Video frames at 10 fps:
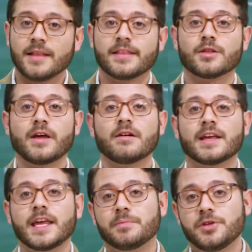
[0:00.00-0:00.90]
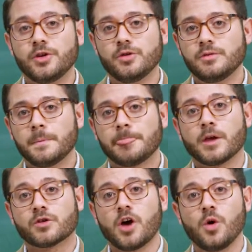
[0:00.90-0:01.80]
They're there to keep you,
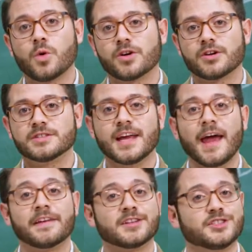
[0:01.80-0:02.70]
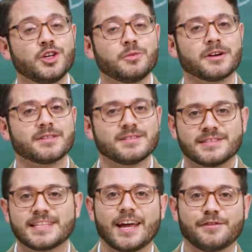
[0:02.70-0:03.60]
your coworkers, and the consumer
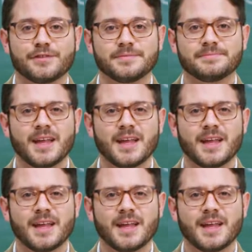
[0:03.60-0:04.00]
safe.